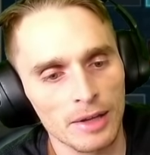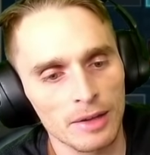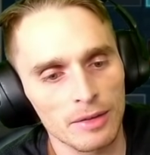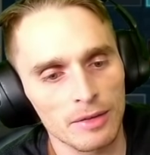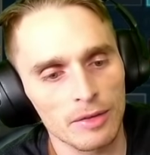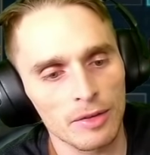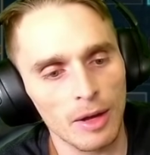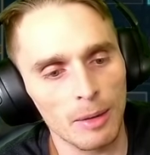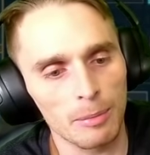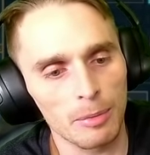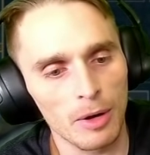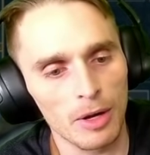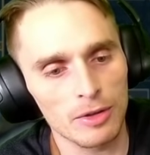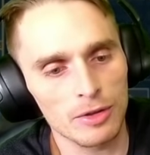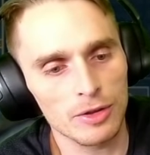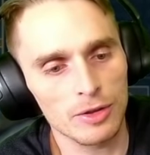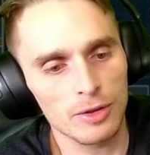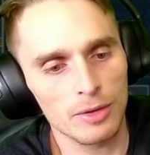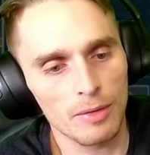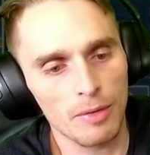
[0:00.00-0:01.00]

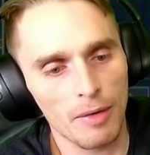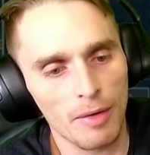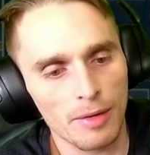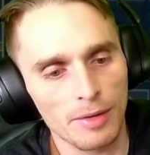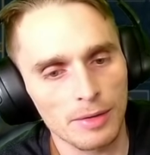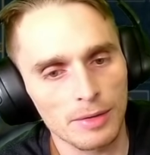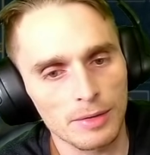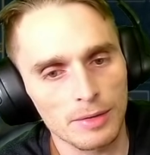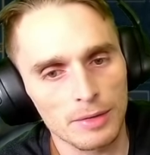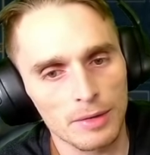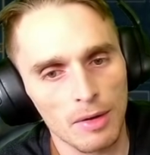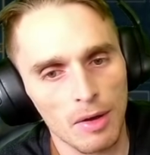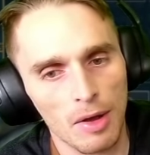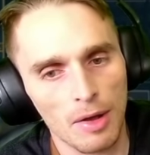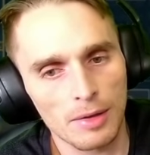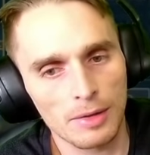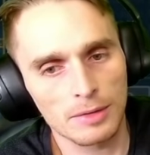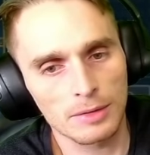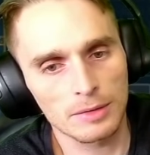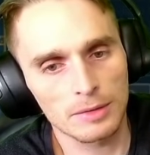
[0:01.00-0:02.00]
stopwatch. BF
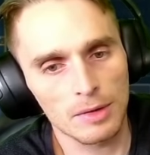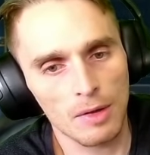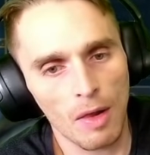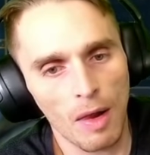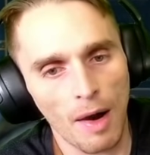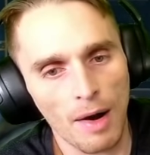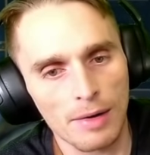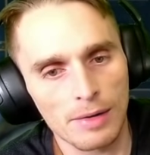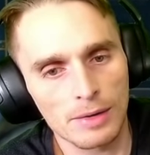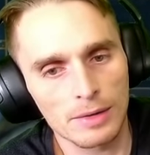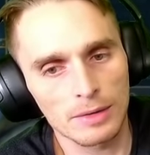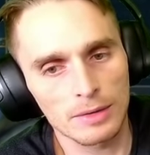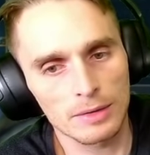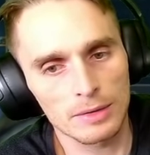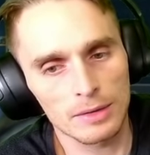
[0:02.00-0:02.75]
sword. Oh, okay.